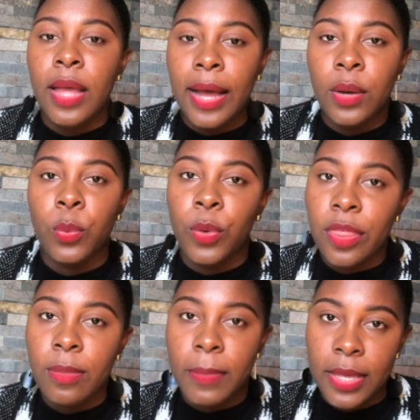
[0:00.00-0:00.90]
and
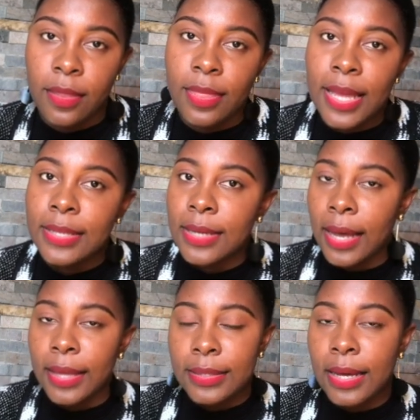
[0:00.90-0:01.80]
with me the
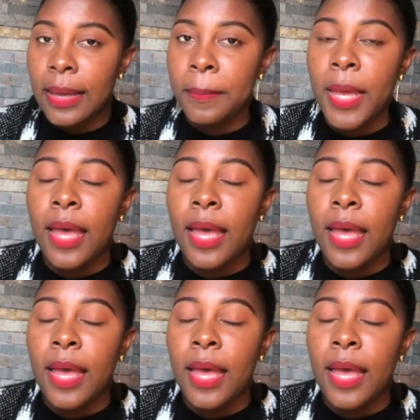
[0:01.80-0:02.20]
entire time.